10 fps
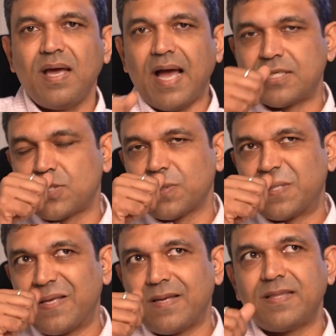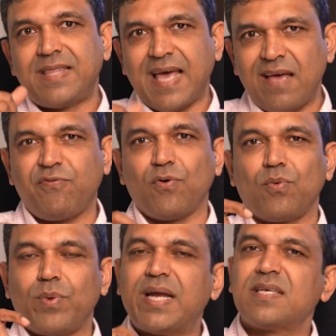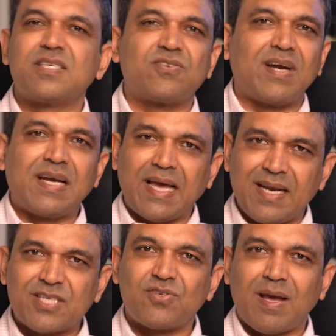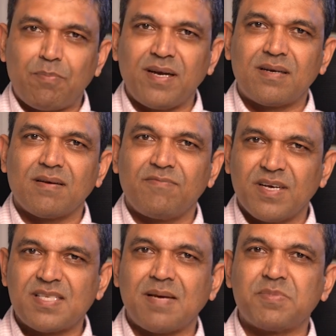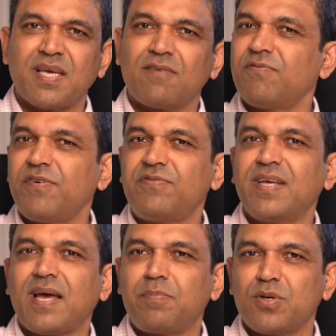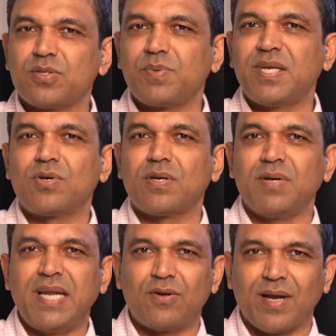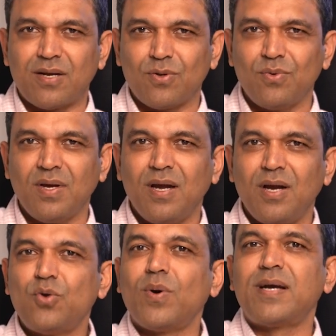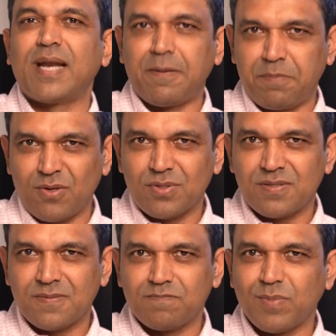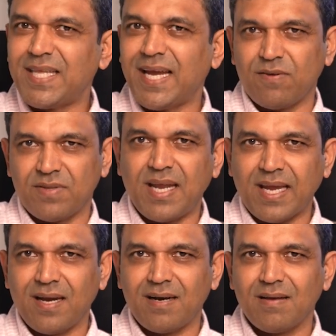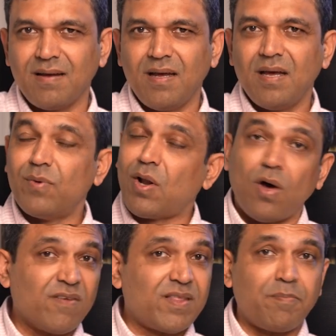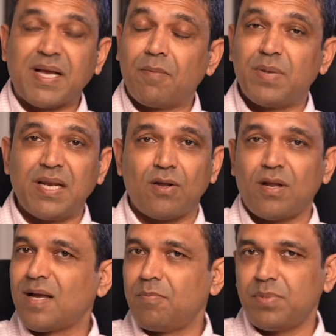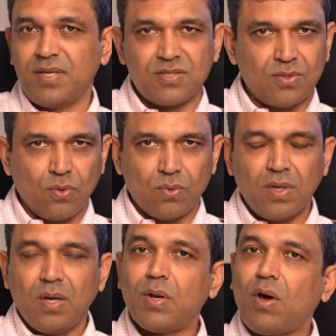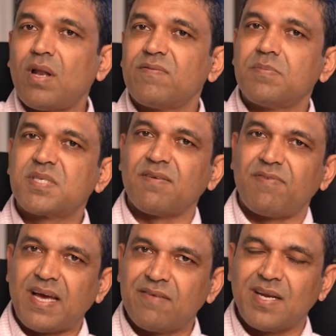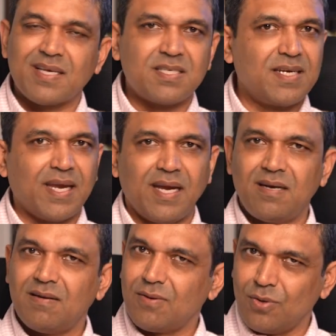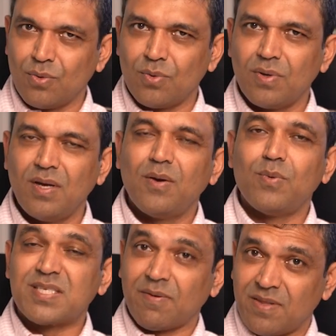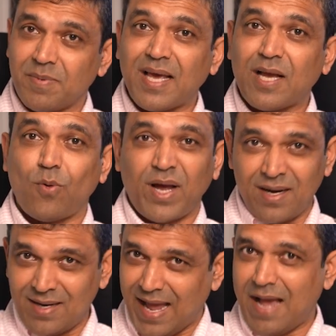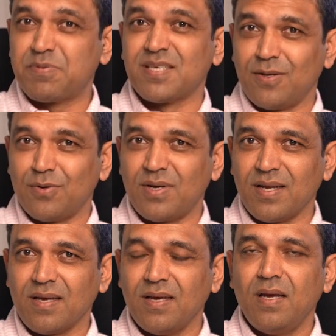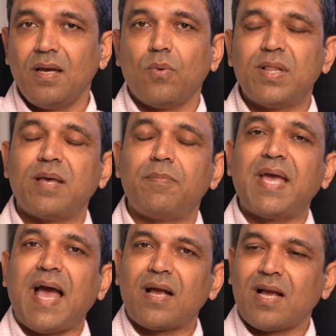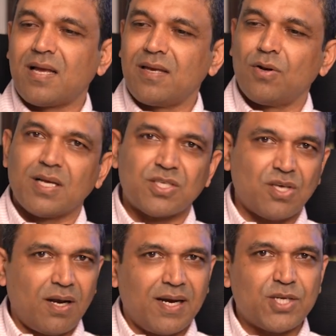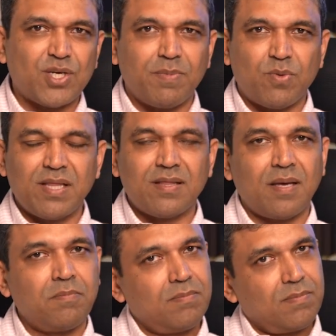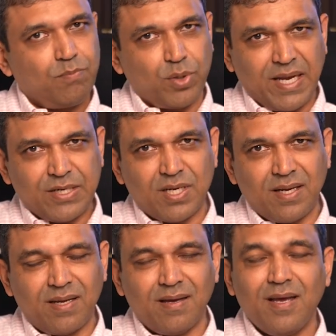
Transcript: And so therefore, where does this trend line extrapolate? First, I'm saying from 50 IPOs, we need to get to 200 IPOs by the end of the decade. Will all of them become billion-dollar companies? No. Will all of them survive the next decade? No. Will some of them get acquired? Absolutely. Will there be consolidation between them? Potentially.